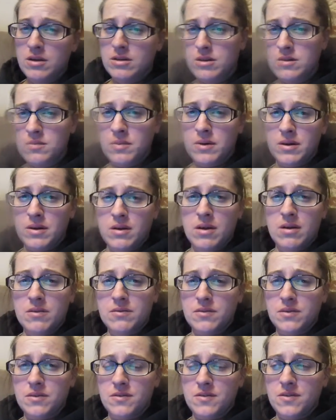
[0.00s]
It's been
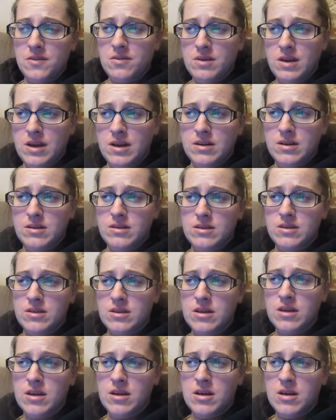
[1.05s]
gone for a few days.